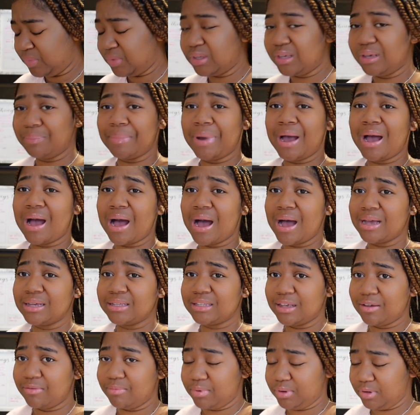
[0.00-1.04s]
My eyes
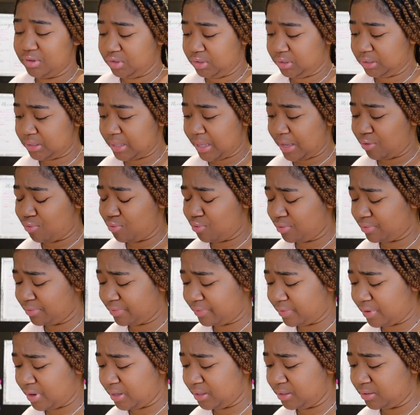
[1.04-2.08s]
have been just like on
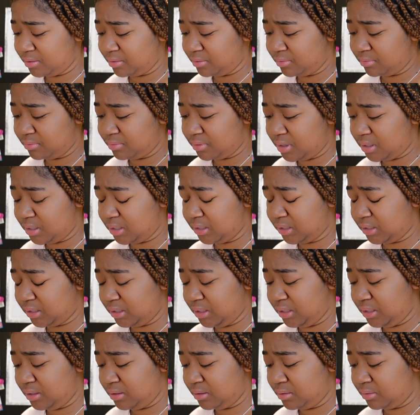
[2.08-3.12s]
fire,
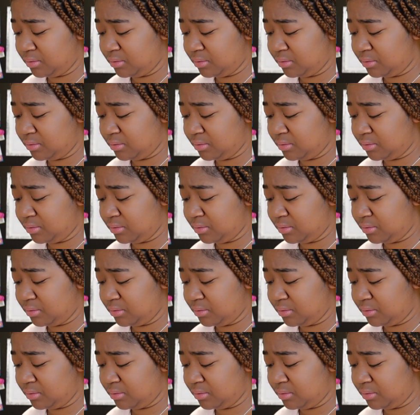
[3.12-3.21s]
honestly.